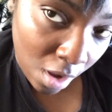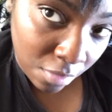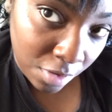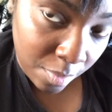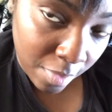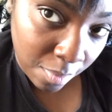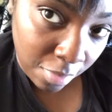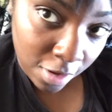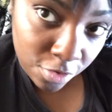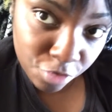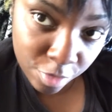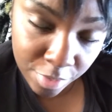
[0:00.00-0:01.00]
I don't need my
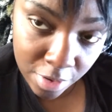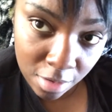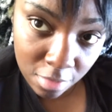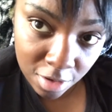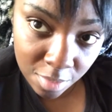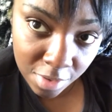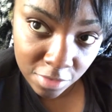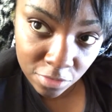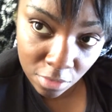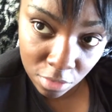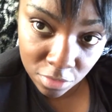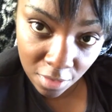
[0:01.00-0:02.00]
blood dripping. I don't need my
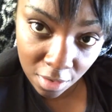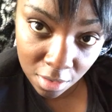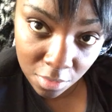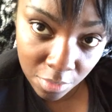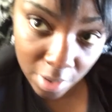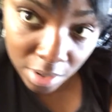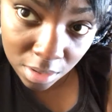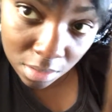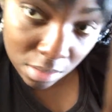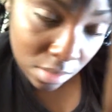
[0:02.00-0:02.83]
soul taken away.